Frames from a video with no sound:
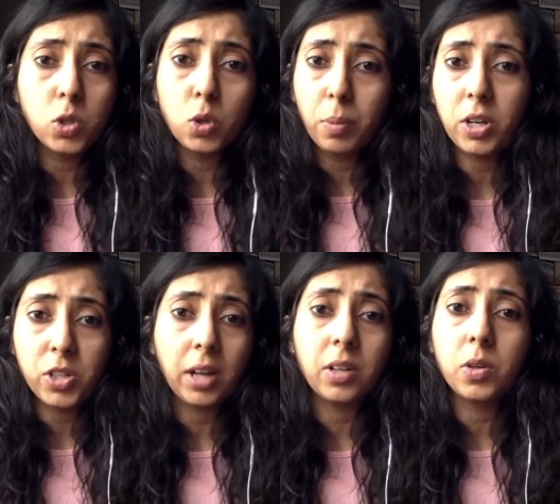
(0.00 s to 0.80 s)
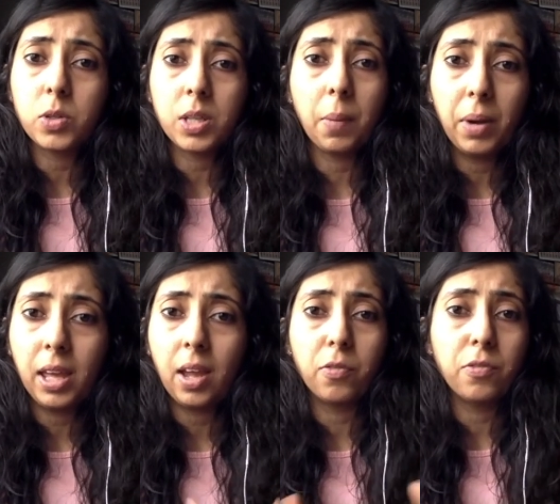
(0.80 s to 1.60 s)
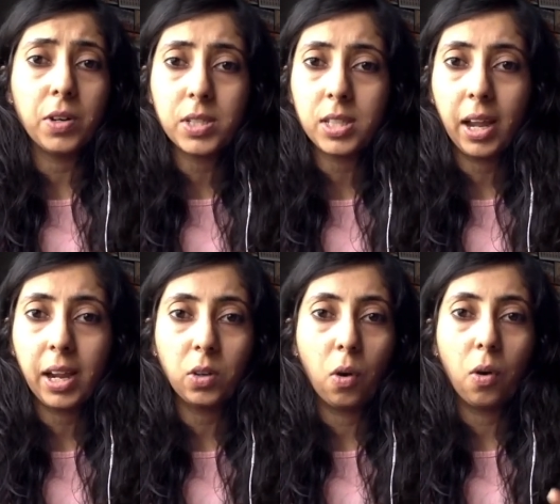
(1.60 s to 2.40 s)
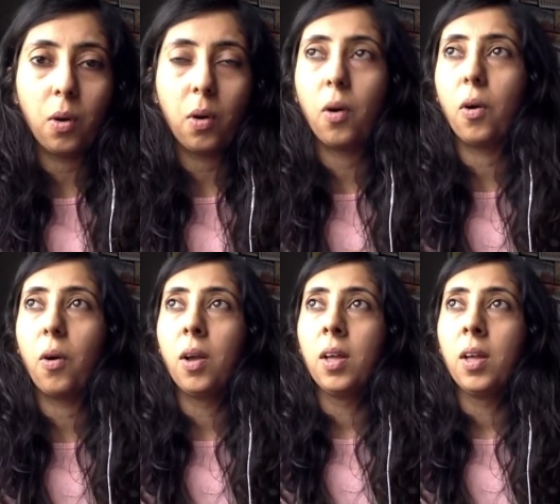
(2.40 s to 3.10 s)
super attracted to somebody at first sight, or, or